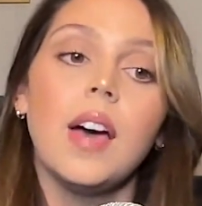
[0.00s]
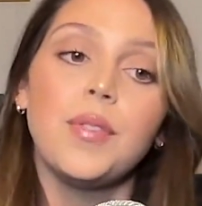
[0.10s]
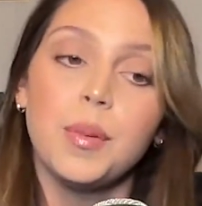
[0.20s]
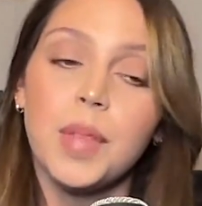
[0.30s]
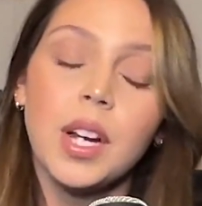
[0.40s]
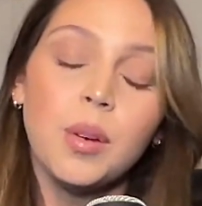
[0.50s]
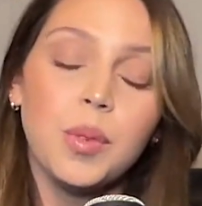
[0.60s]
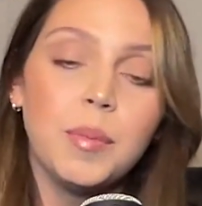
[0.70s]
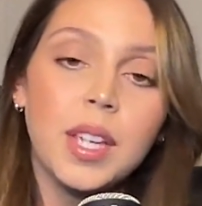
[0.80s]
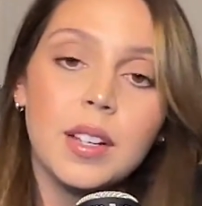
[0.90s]
From there,
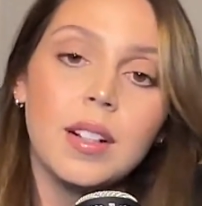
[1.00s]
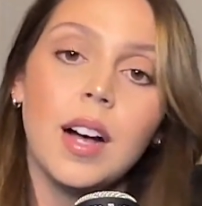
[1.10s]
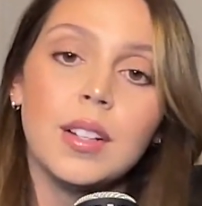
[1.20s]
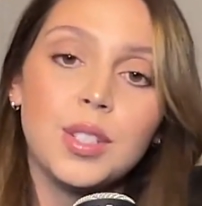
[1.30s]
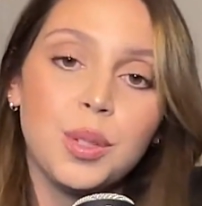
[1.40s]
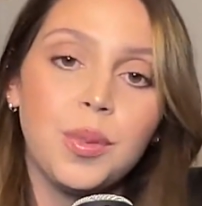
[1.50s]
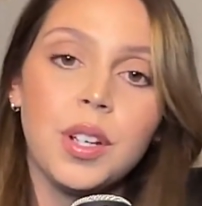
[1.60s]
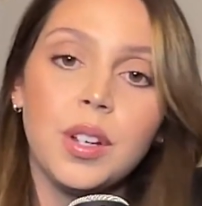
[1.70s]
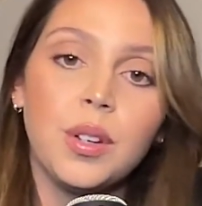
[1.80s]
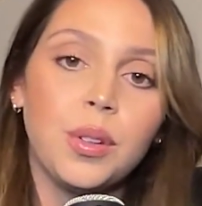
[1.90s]
we make a clock. So we're
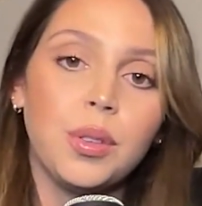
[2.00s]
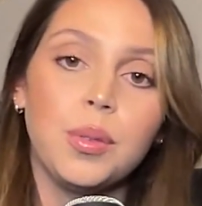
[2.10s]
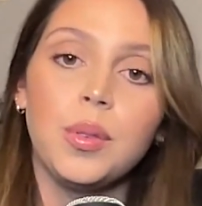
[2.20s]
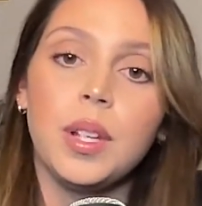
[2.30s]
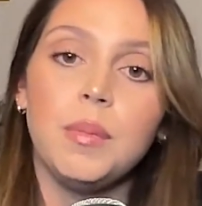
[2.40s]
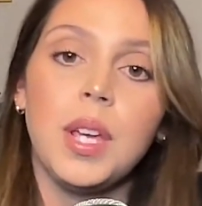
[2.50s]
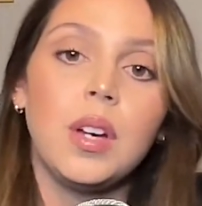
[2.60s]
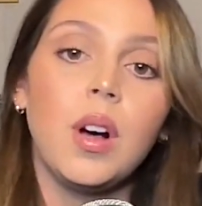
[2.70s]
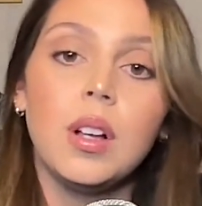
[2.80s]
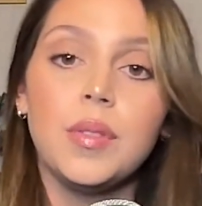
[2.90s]
going to go through and make
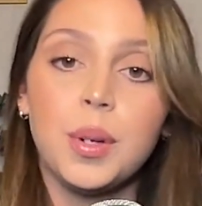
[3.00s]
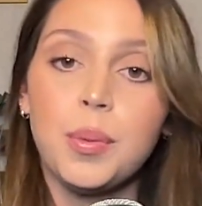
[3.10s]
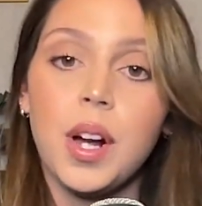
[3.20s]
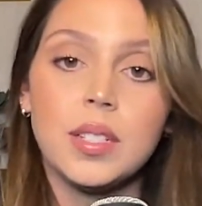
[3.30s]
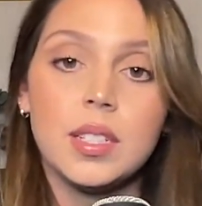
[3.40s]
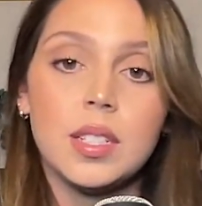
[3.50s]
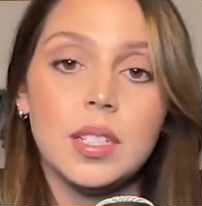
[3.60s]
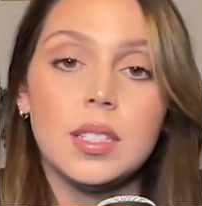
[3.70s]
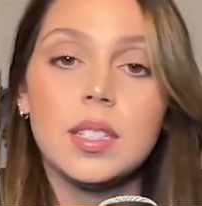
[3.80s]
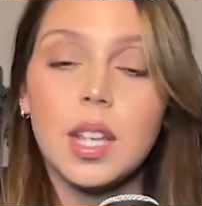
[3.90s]
all of their
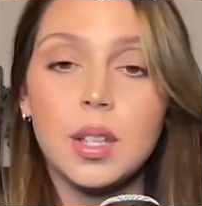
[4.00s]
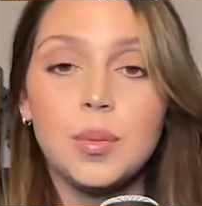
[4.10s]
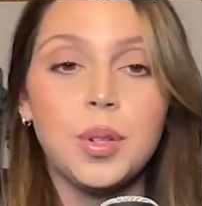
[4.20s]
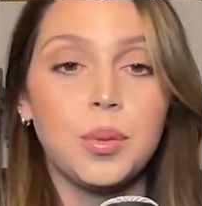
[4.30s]
processes scalable,